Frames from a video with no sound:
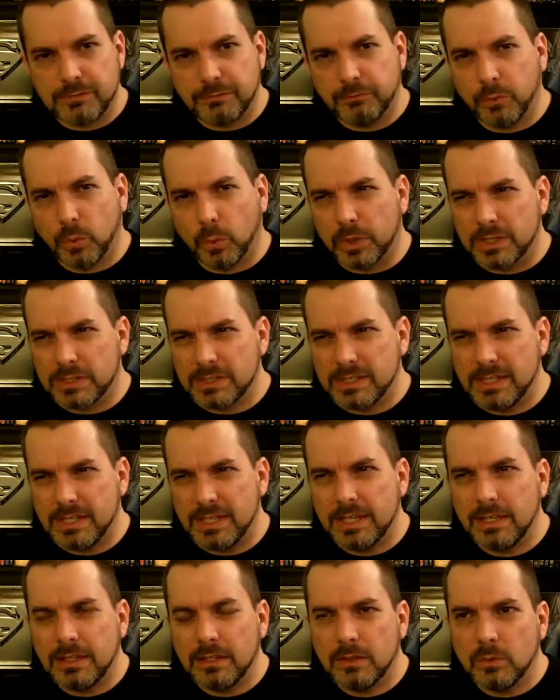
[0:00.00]

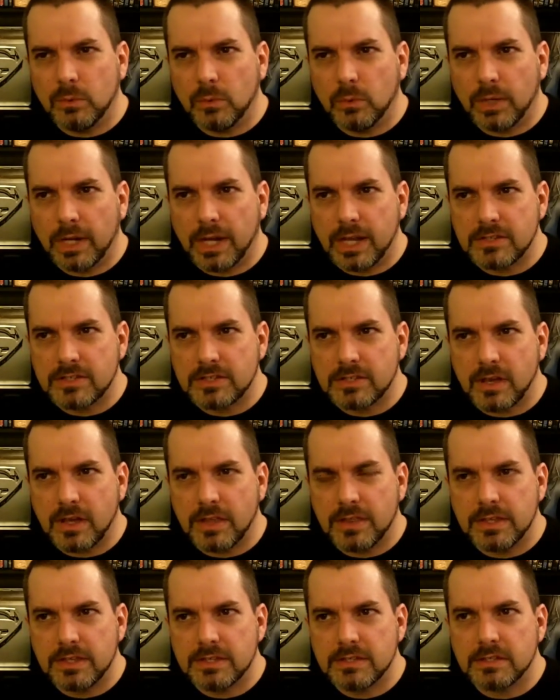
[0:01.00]
14 when I
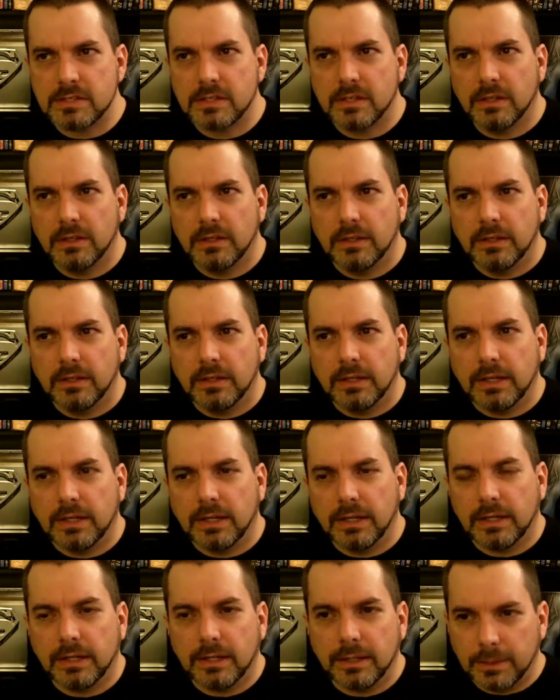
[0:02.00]
saw this.
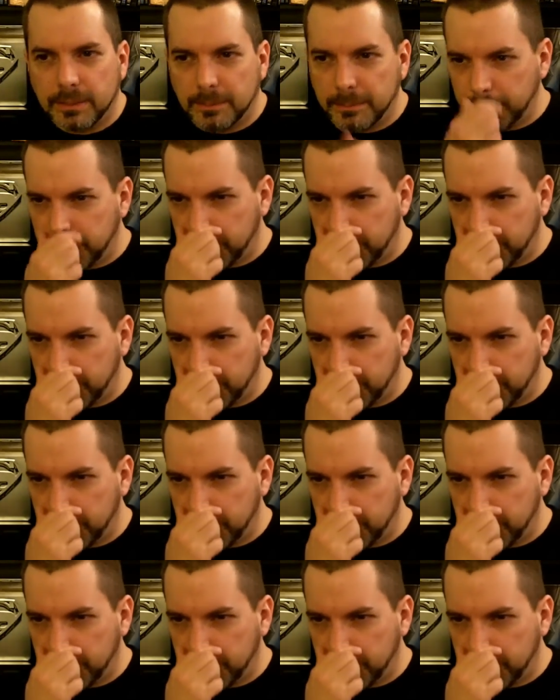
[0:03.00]
I